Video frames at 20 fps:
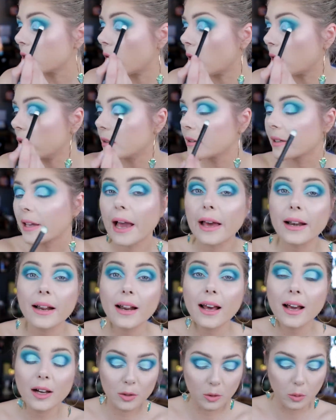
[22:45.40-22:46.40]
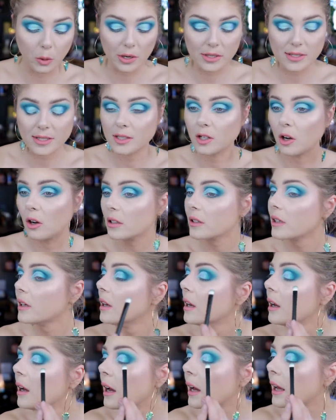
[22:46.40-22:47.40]
called? Canada? What is it called?
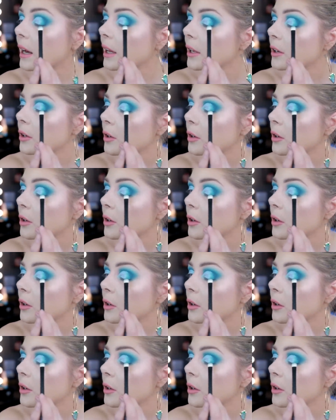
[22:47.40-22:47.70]
And I